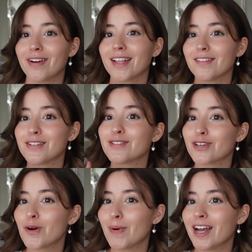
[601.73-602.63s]
I love you
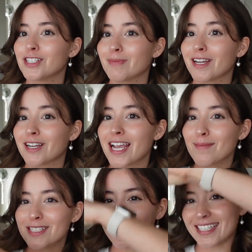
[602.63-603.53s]
so much. My
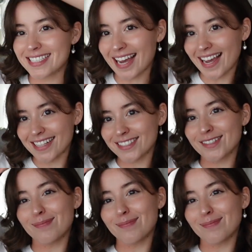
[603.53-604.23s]
camera's about to die, so